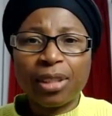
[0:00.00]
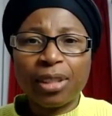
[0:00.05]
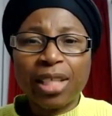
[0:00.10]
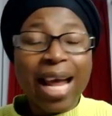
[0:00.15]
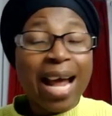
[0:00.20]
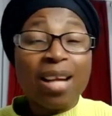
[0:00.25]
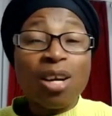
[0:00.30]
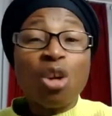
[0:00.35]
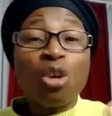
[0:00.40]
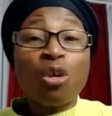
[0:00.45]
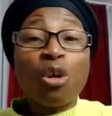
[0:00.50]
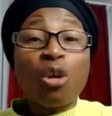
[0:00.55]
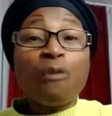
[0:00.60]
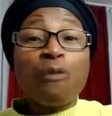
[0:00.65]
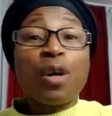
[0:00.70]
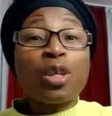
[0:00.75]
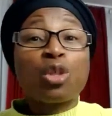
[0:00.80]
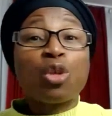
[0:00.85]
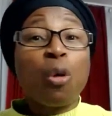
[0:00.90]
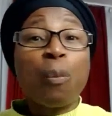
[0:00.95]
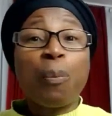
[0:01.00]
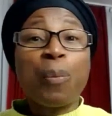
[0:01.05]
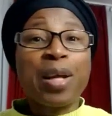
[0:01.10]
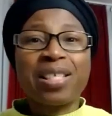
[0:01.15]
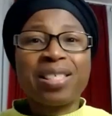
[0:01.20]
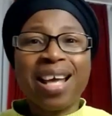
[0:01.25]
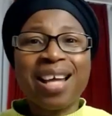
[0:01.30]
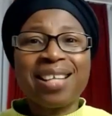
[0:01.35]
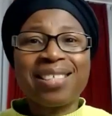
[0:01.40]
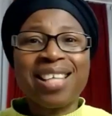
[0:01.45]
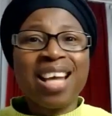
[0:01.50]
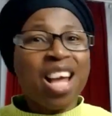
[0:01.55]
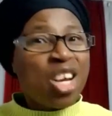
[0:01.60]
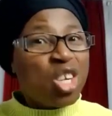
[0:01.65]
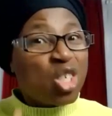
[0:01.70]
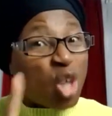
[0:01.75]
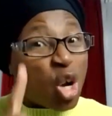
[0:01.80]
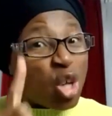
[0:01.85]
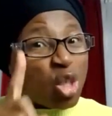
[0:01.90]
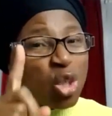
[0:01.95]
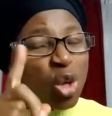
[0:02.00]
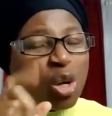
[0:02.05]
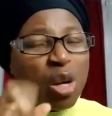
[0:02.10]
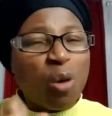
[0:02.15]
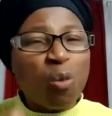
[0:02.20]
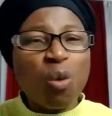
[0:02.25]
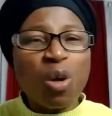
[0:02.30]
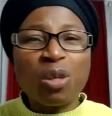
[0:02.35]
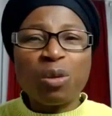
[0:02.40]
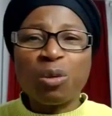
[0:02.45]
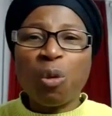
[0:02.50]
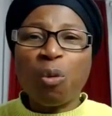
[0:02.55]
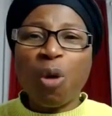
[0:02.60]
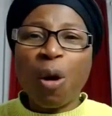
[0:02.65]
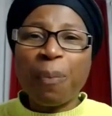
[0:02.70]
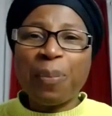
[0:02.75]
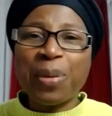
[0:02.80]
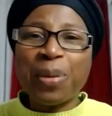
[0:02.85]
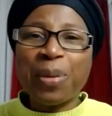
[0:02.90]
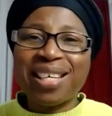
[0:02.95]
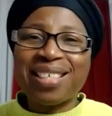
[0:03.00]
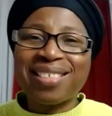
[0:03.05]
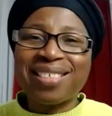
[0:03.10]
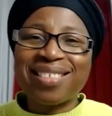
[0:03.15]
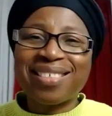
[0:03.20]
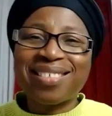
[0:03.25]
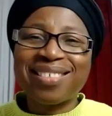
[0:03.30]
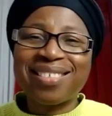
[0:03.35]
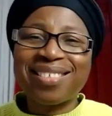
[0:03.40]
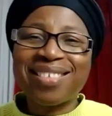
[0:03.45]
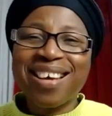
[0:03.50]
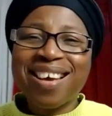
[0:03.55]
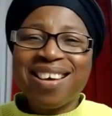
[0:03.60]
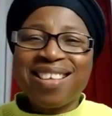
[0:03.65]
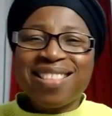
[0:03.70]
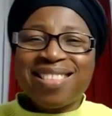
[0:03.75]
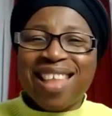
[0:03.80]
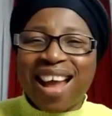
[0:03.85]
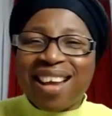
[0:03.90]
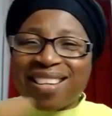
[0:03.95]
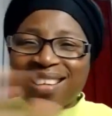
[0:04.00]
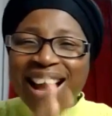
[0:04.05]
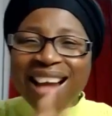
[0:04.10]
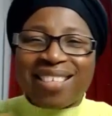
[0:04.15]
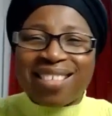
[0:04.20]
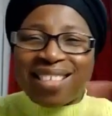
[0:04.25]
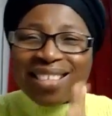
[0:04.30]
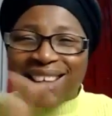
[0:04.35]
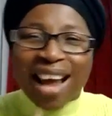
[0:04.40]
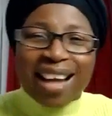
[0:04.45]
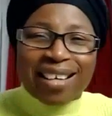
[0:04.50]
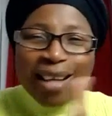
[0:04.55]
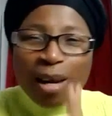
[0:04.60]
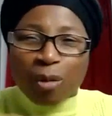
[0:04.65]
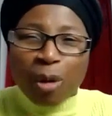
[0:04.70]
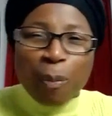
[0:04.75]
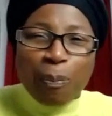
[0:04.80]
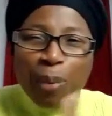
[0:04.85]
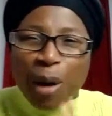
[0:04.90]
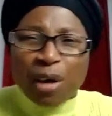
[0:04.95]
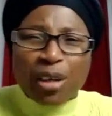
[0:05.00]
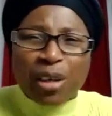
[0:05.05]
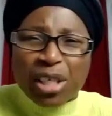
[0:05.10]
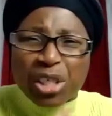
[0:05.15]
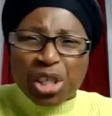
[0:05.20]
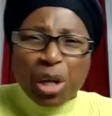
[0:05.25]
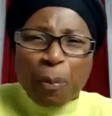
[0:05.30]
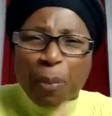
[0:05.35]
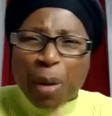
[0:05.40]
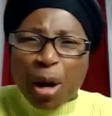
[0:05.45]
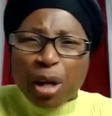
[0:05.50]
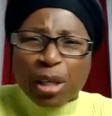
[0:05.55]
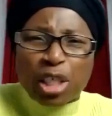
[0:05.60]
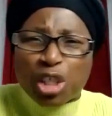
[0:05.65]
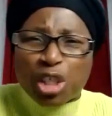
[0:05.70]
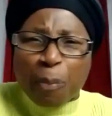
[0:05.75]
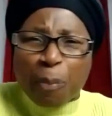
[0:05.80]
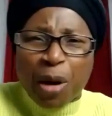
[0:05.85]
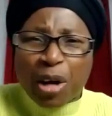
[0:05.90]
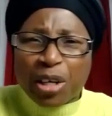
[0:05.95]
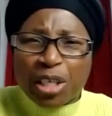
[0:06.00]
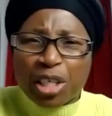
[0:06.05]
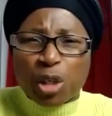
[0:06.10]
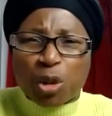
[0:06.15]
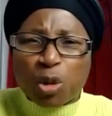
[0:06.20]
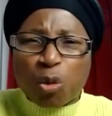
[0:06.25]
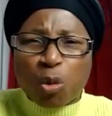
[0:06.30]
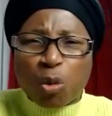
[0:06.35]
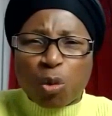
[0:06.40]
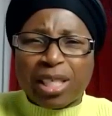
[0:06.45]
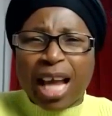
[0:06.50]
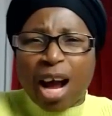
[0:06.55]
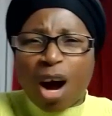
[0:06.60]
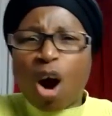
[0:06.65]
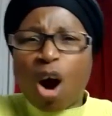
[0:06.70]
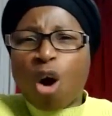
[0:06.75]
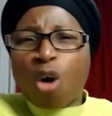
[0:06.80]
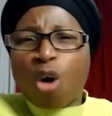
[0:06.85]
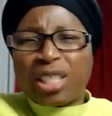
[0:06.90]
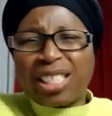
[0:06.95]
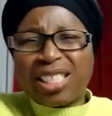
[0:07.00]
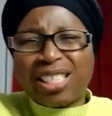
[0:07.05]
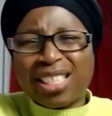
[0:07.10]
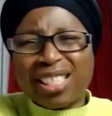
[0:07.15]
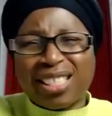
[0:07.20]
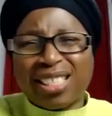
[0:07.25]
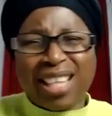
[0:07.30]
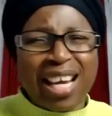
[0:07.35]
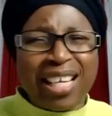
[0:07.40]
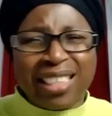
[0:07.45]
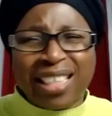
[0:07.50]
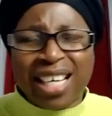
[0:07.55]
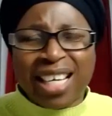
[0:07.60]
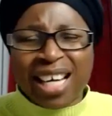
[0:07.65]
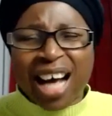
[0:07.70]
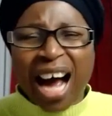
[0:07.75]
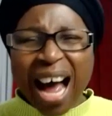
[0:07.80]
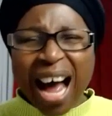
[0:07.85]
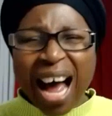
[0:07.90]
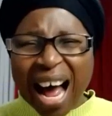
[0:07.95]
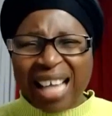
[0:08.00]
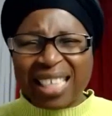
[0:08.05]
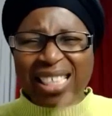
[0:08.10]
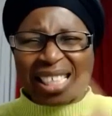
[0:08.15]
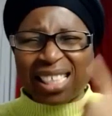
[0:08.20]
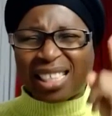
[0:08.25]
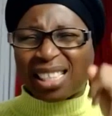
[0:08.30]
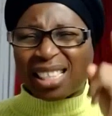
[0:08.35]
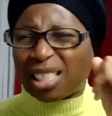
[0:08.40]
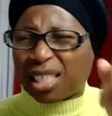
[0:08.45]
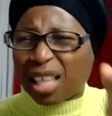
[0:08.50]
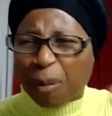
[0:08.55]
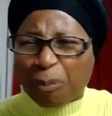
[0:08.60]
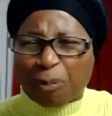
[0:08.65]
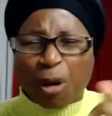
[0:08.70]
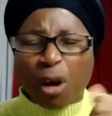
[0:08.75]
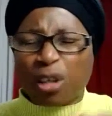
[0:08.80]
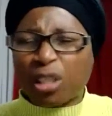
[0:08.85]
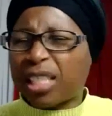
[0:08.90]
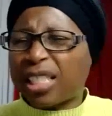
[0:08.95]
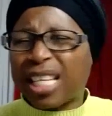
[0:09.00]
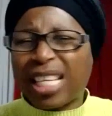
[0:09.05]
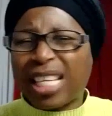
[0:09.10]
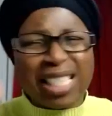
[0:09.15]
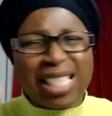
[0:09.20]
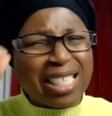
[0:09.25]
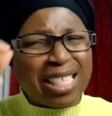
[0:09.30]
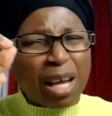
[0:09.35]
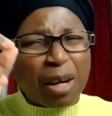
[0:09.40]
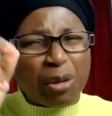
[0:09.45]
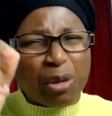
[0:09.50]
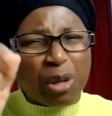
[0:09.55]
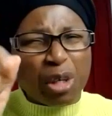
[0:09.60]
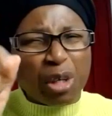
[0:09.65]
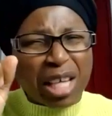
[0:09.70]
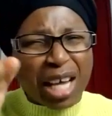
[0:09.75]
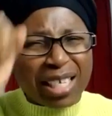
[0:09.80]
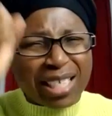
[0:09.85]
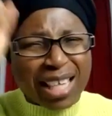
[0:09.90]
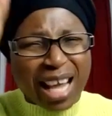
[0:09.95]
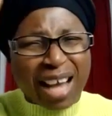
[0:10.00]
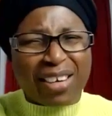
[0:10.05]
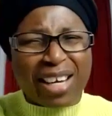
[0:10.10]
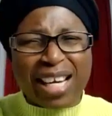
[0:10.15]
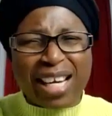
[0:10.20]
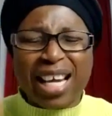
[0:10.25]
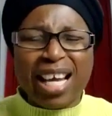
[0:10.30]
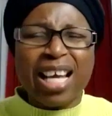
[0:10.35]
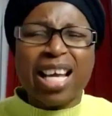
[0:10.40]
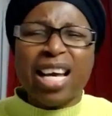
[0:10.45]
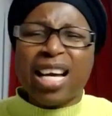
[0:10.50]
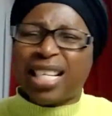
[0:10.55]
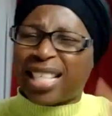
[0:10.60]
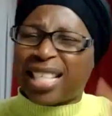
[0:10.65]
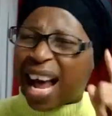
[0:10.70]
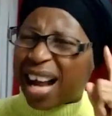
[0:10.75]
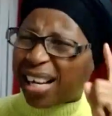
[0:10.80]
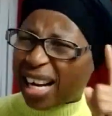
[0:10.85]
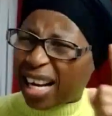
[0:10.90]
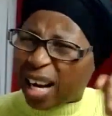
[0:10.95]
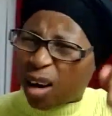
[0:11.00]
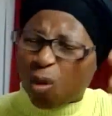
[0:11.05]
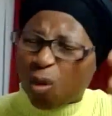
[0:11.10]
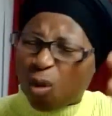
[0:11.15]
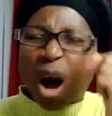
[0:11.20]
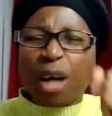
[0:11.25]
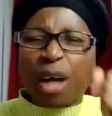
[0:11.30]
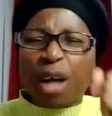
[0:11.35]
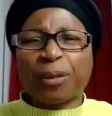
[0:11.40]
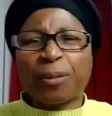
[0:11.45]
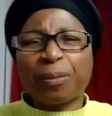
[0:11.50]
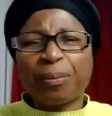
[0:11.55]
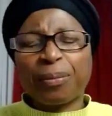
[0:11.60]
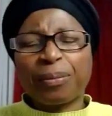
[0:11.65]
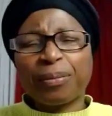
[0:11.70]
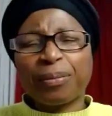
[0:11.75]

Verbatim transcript: They're not looking for two percent, just only one one percent. Then 99, they will polish it, polish it, polish it. You will say, "Oh, this is it. Ah, this is the this is the the really they really one.